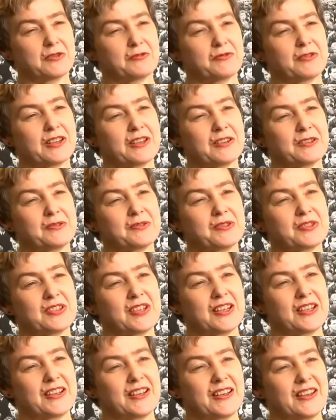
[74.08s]
If those
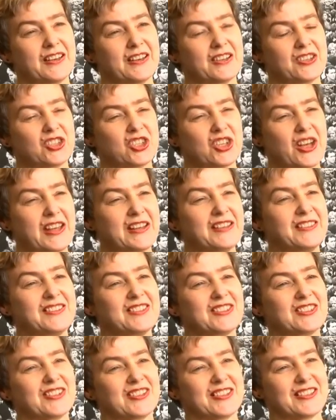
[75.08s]

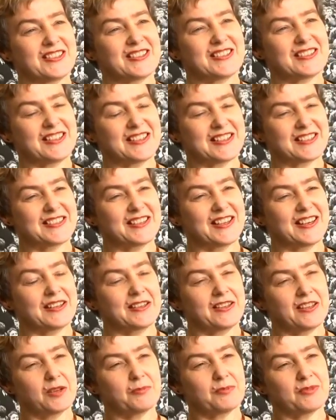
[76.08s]
changes, let's say,
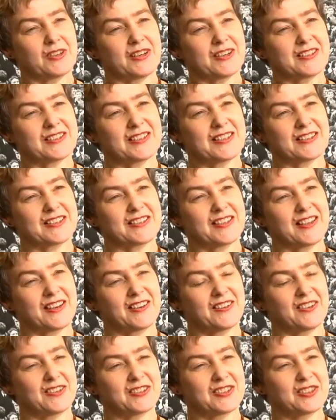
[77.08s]
the uprisings
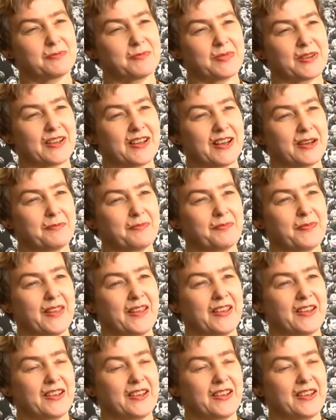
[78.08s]
there are to become